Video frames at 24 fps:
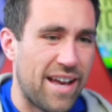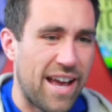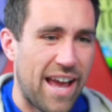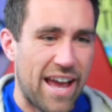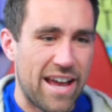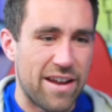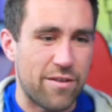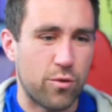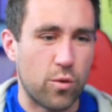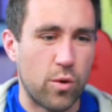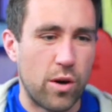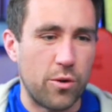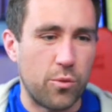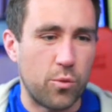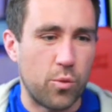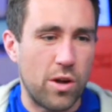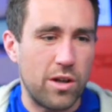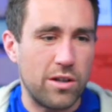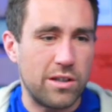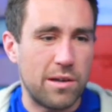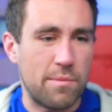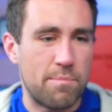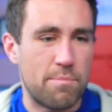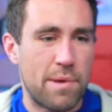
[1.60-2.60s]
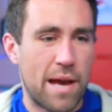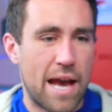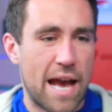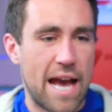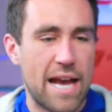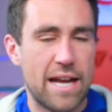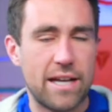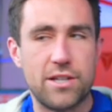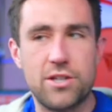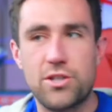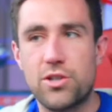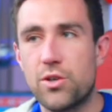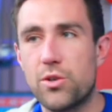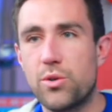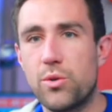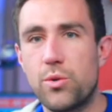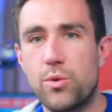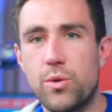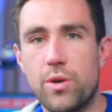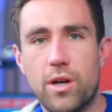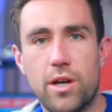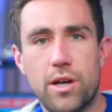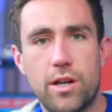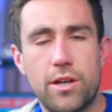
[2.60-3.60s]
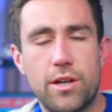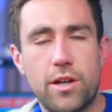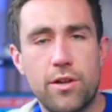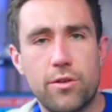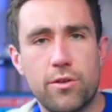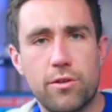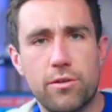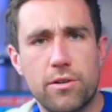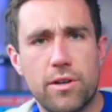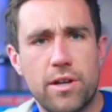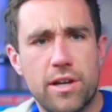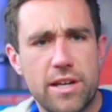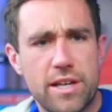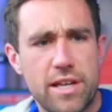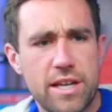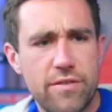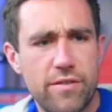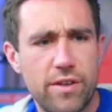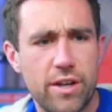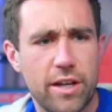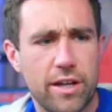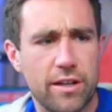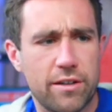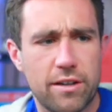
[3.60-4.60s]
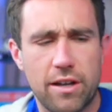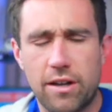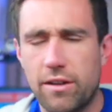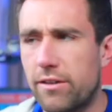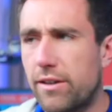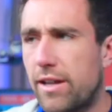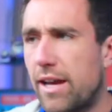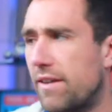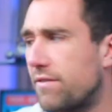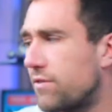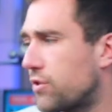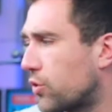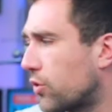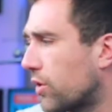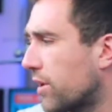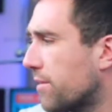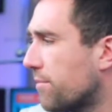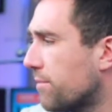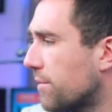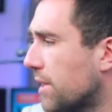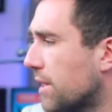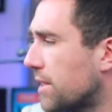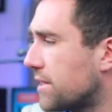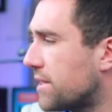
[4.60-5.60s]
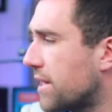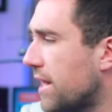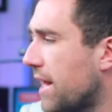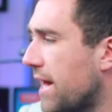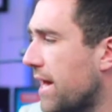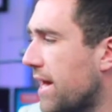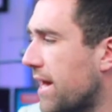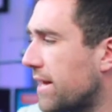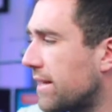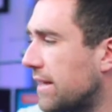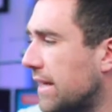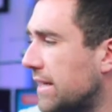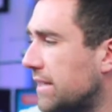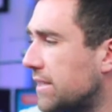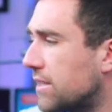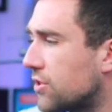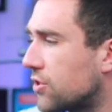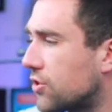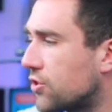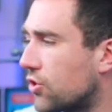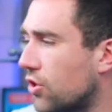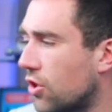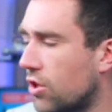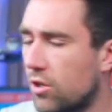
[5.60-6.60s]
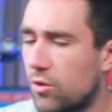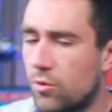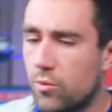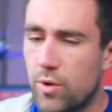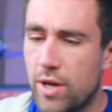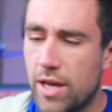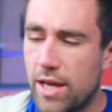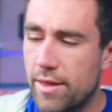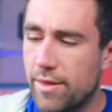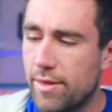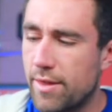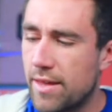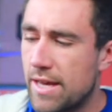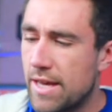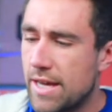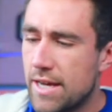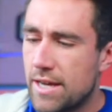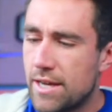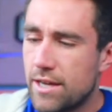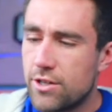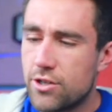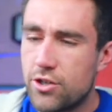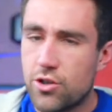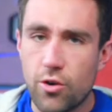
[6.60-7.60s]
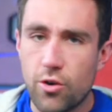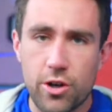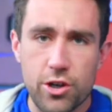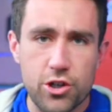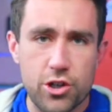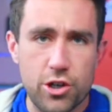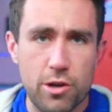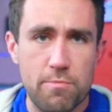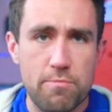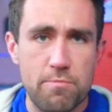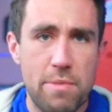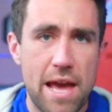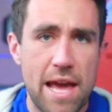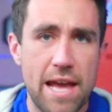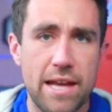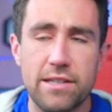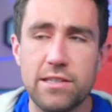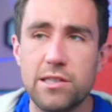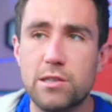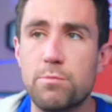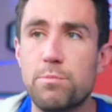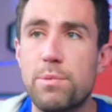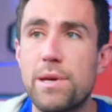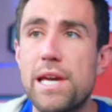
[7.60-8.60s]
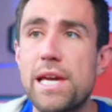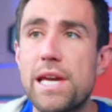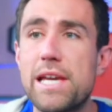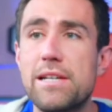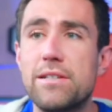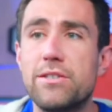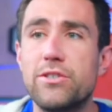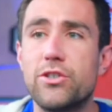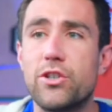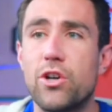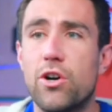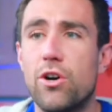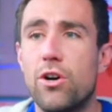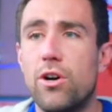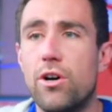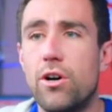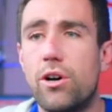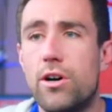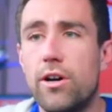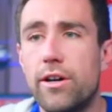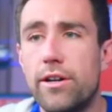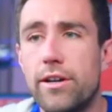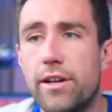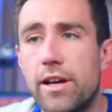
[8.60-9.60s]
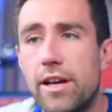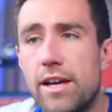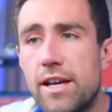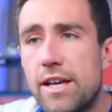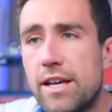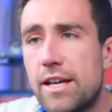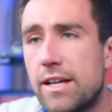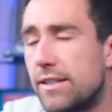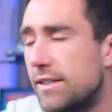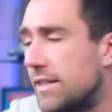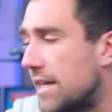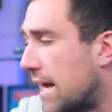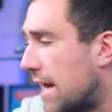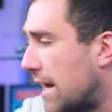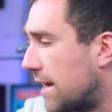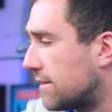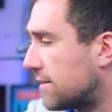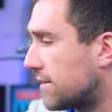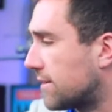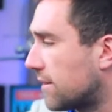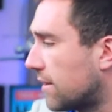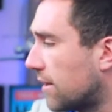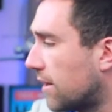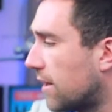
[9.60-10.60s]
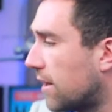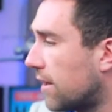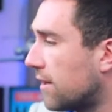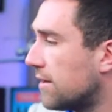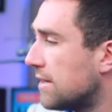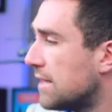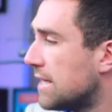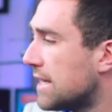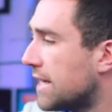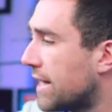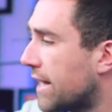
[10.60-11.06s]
Hey everyone, welcome back to another evening live stream. Today I'd like to start with Deutsche Bank's piece on Tesla.